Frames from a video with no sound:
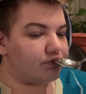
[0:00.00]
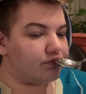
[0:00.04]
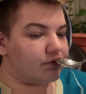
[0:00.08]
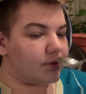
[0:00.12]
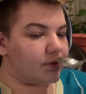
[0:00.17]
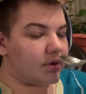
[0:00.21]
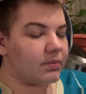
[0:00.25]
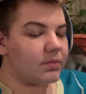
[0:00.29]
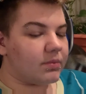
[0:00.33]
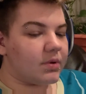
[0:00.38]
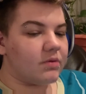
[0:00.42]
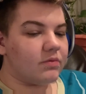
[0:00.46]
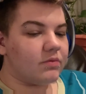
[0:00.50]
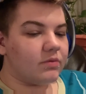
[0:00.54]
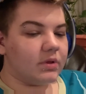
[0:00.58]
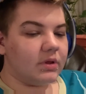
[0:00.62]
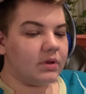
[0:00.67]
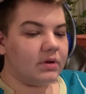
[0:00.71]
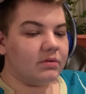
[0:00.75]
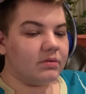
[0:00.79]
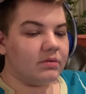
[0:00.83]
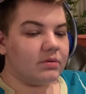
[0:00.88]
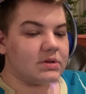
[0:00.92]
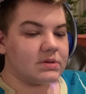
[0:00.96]
I'm not really
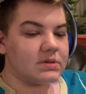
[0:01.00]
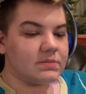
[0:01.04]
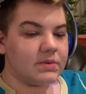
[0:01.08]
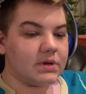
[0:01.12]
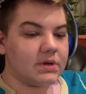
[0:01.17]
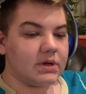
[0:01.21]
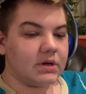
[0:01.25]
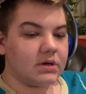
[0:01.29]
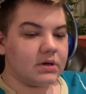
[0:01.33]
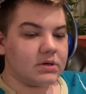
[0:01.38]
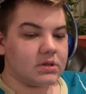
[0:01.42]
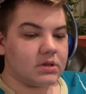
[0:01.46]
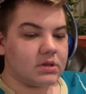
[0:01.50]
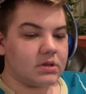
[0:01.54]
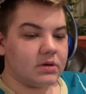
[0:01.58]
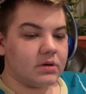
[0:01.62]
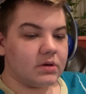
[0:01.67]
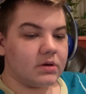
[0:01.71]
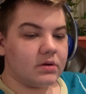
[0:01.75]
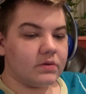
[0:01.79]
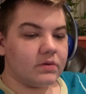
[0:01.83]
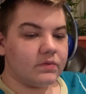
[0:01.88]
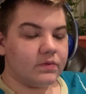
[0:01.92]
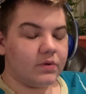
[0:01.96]
as big into
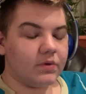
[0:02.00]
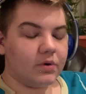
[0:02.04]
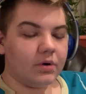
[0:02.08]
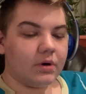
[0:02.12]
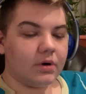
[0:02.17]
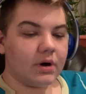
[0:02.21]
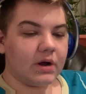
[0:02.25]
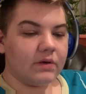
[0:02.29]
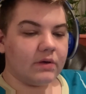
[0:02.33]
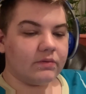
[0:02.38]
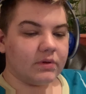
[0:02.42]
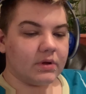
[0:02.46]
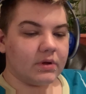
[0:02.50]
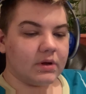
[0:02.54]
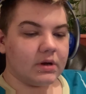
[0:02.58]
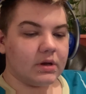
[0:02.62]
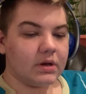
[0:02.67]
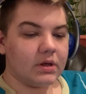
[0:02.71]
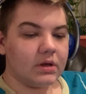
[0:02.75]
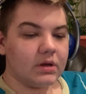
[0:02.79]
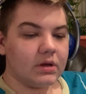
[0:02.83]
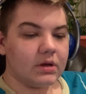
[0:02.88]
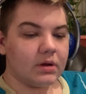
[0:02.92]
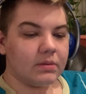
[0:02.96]
the photograph
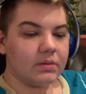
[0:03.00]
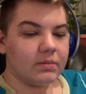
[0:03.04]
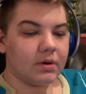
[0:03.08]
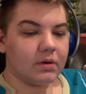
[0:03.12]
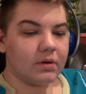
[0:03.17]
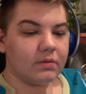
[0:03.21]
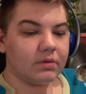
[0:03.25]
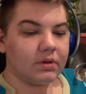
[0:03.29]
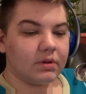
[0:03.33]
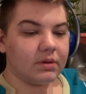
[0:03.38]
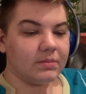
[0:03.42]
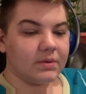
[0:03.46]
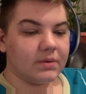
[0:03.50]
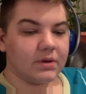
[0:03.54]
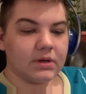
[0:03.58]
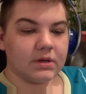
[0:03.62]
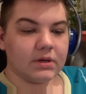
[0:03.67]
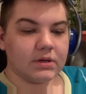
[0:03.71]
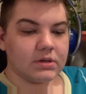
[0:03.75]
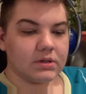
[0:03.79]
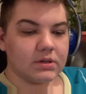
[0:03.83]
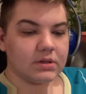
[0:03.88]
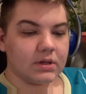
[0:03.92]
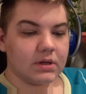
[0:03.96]
lady. I'm not really big
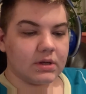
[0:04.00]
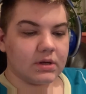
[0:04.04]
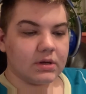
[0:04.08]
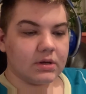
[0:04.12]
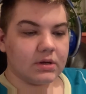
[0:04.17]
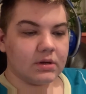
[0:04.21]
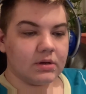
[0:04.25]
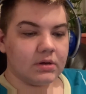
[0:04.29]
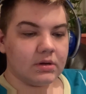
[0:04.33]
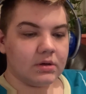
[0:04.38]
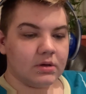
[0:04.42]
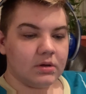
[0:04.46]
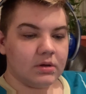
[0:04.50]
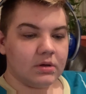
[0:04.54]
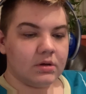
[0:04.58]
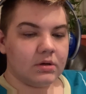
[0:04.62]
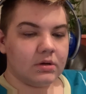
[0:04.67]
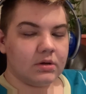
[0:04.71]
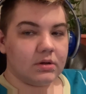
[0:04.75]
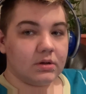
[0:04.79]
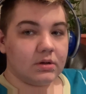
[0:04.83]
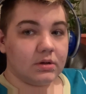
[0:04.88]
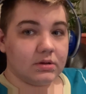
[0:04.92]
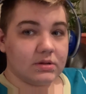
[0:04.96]
into the
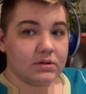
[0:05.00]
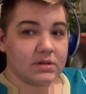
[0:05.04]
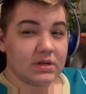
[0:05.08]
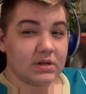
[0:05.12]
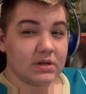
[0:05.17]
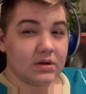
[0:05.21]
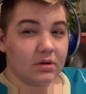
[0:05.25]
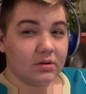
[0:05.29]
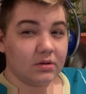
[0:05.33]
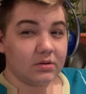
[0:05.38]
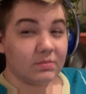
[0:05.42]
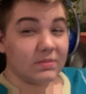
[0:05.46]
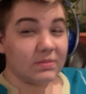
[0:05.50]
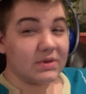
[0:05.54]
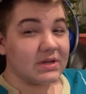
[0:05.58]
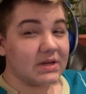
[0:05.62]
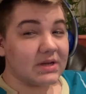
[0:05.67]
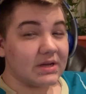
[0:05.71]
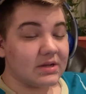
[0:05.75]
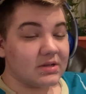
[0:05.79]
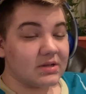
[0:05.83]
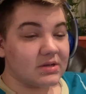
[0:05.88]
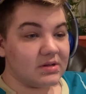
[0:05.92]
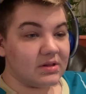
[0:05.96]
ultimate
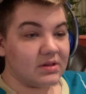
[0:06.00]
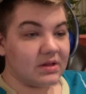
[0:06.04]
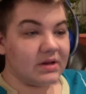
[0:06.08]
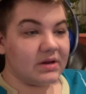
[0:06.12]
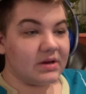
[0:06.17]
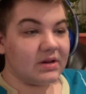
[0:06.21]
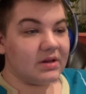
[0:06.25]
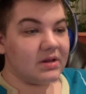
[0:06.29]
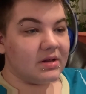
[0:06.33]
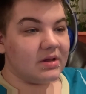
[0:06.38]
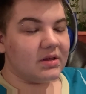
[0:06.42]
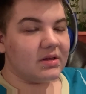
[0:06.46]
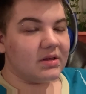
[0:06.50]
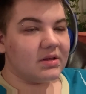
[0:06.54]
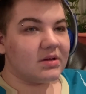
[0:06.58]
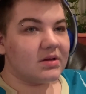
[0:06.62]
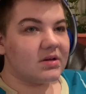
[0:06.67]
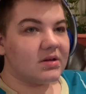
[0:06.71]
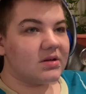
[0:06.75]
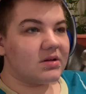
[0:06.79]
dancer lady.